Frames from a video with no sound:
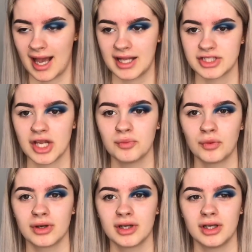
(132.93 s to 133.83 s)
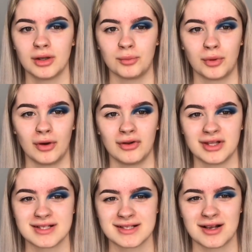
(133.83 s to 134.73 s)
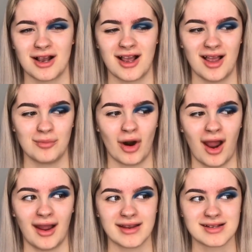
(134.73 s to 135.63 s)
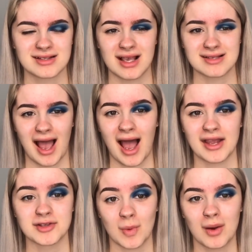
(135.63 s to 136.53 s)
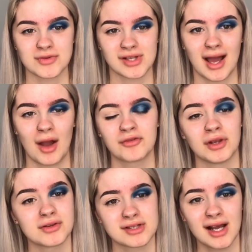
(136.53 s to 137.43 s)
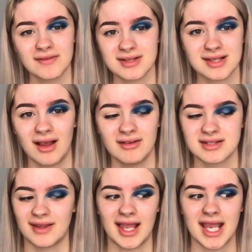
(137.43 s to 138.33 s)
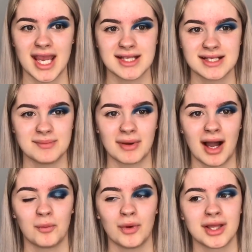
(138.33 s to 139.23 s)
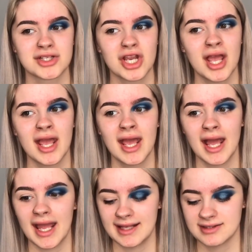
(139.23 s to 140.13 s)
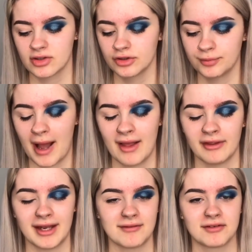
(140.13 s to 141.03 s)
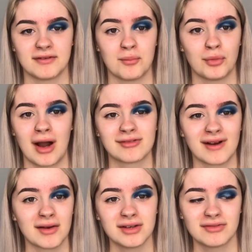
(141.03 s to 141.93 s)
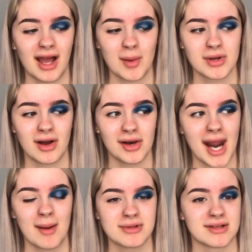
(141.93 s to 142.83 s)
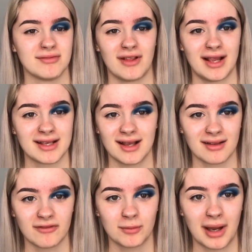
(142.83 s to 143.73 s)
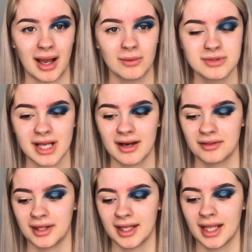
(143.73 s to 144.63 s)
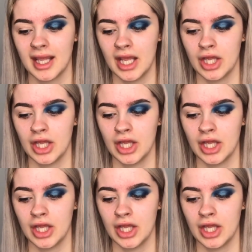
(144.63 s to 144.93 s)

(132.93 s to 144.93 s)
I don't want to put this at a price as high as what I was going to have to. I was going to have to sell this for like £18, which it's a good palette and everything, but I found it on Amazon for like £11, and I think